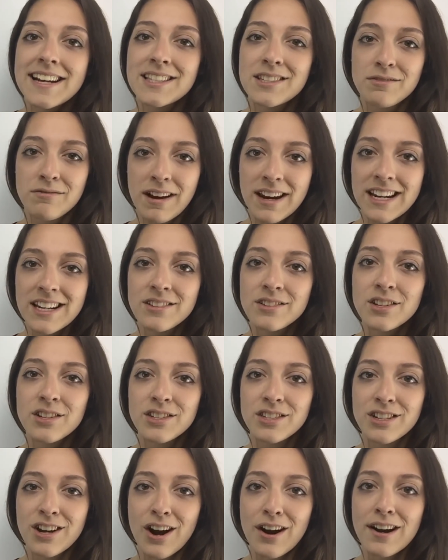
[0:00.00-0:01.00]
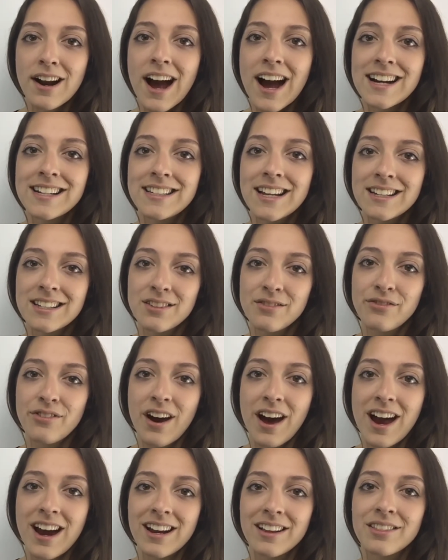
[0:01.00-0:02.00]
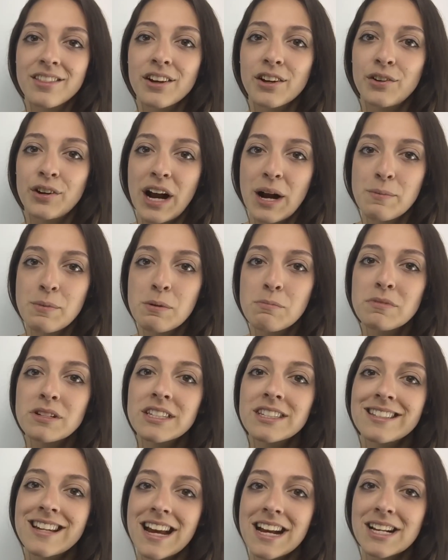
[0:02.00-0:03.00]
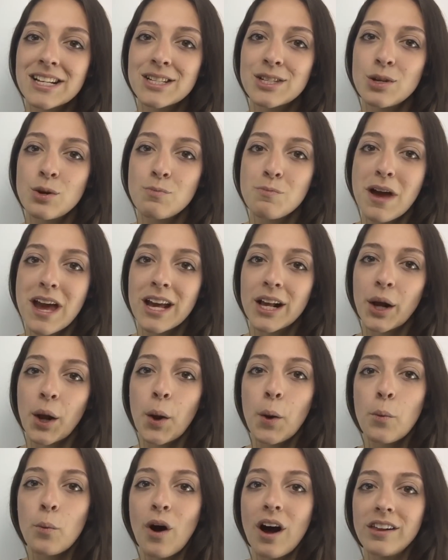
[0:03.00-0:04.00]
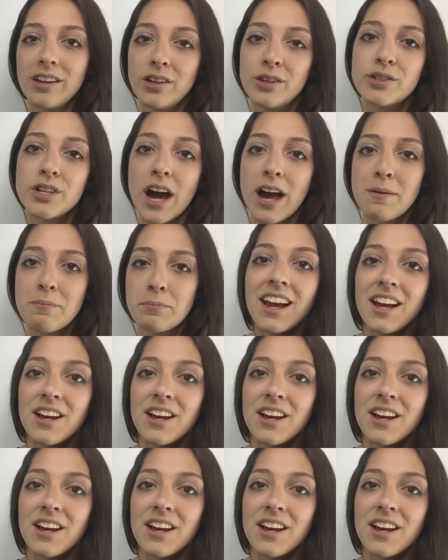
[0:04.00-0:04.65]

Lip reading: it's ready to start identifying the grammar mistakes you make while you type.